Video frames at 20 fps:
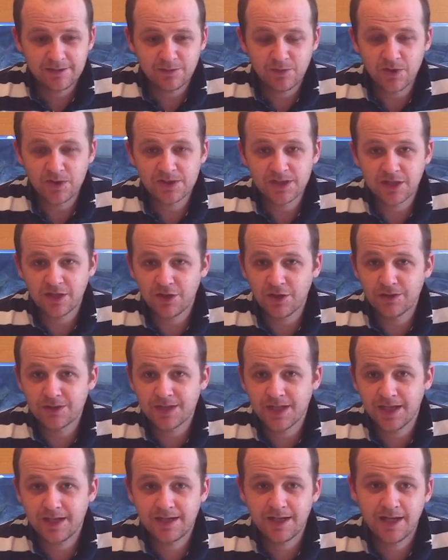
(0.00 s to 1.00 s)
once it clogs
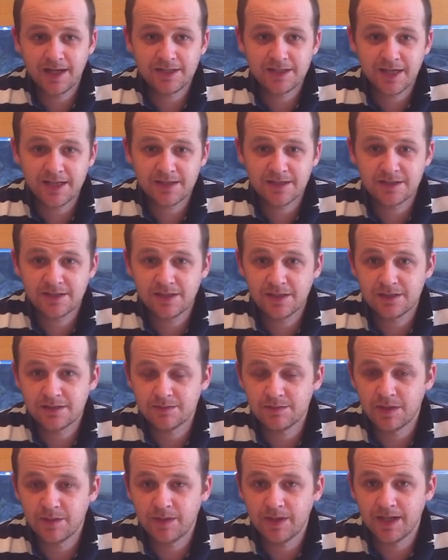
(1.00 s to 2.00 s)
their digestive
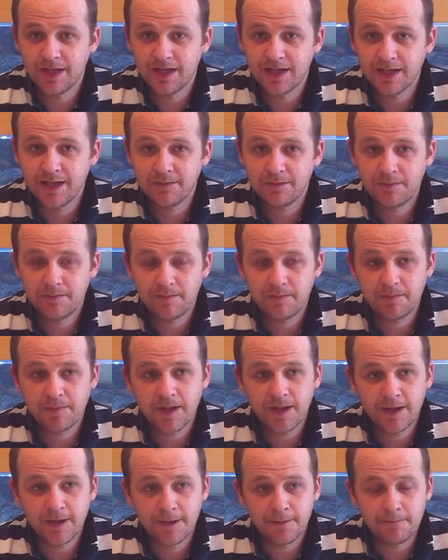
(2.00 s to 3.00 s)
system up and they get
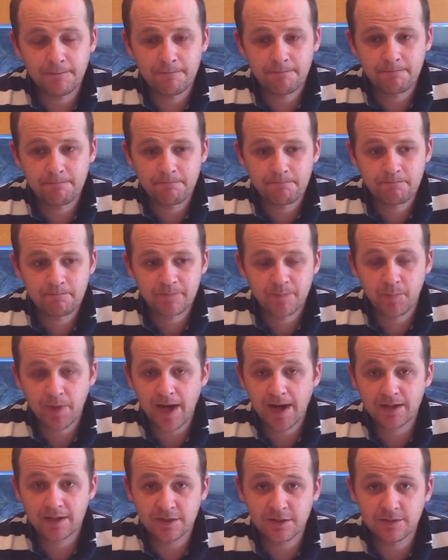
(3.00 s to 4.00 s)

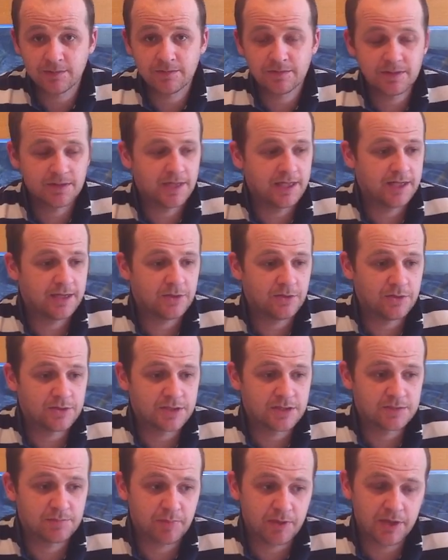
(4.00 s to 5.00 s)
backed up and it
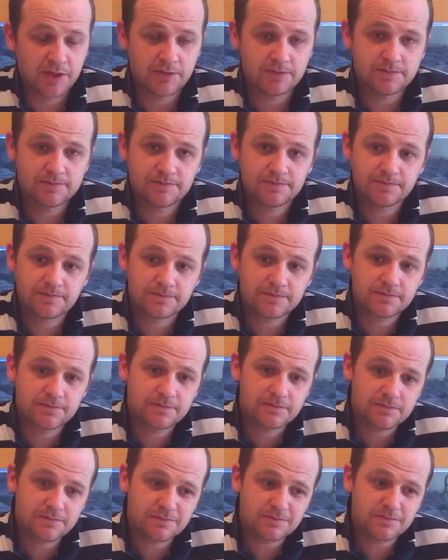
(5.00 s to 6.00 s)
causes bloat.
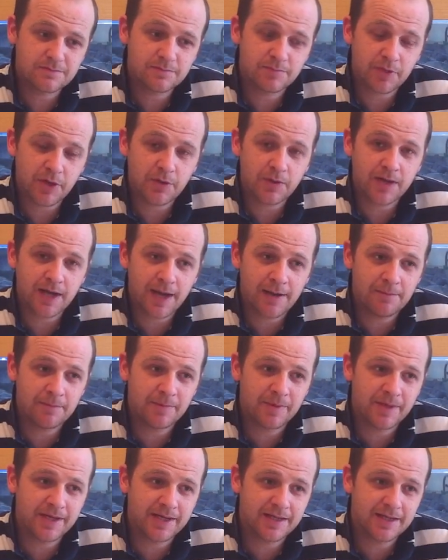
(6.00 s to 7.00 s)
Bloat can
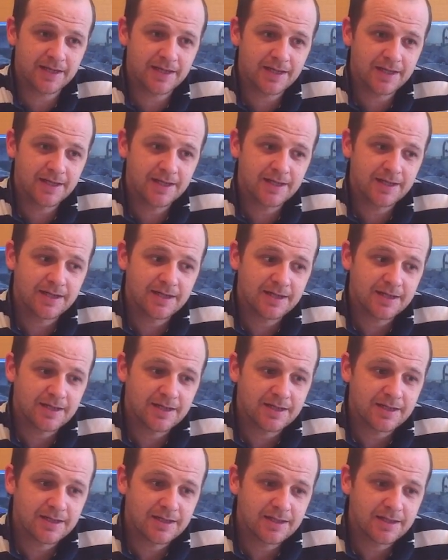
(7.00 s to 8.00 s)
be
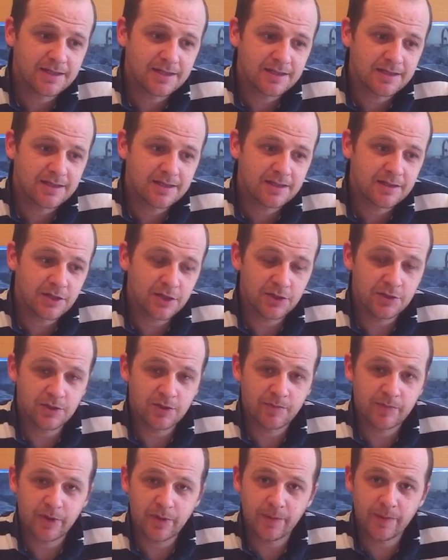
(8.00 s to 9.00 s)

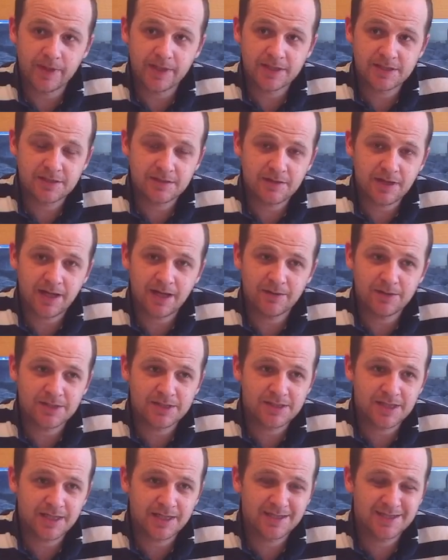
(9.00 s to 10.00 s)
cured probably, so I would
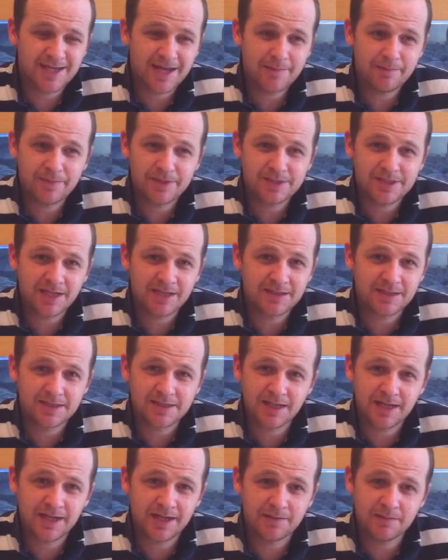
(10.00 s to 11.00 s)
say 10% of the
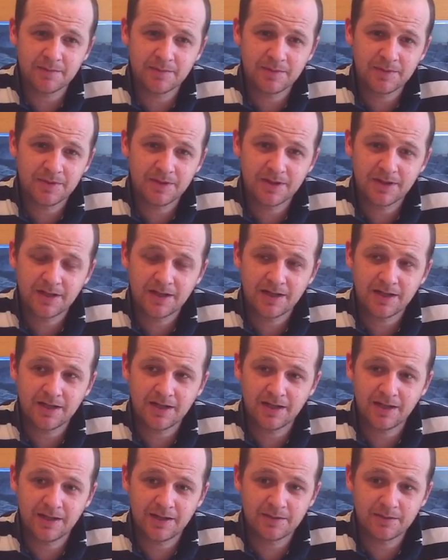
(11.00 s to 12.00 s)
time,
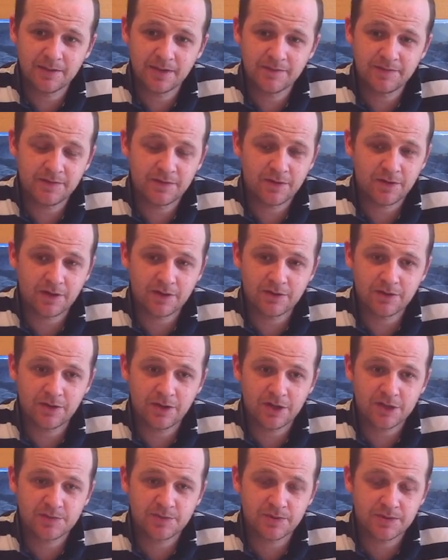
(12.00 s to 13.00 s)
if you've got a good
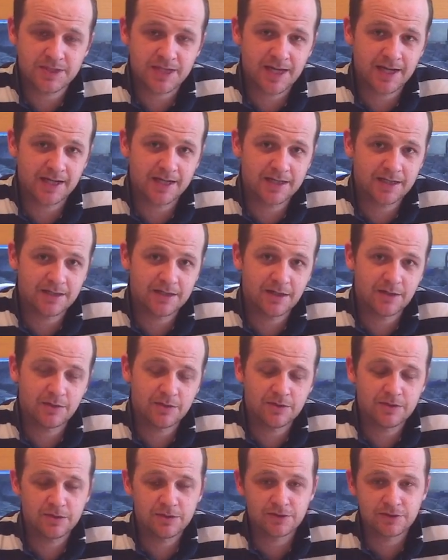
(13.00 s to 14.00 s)
hospital tank and you
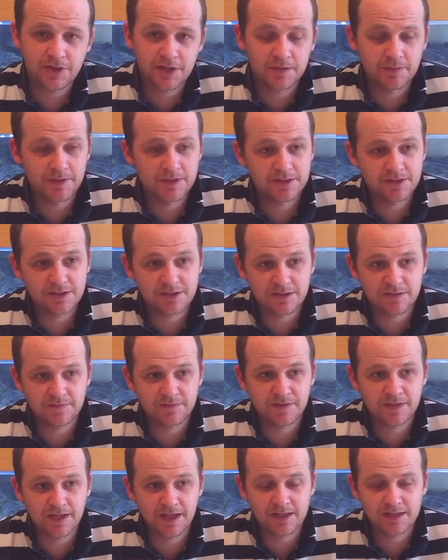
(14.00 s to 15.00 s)
know good treatments and
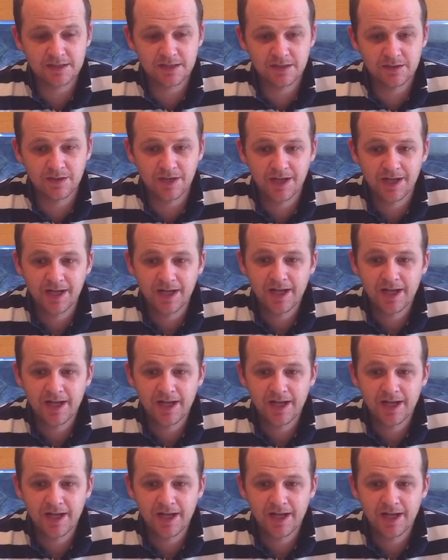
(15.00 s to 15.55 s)
stuff like that. So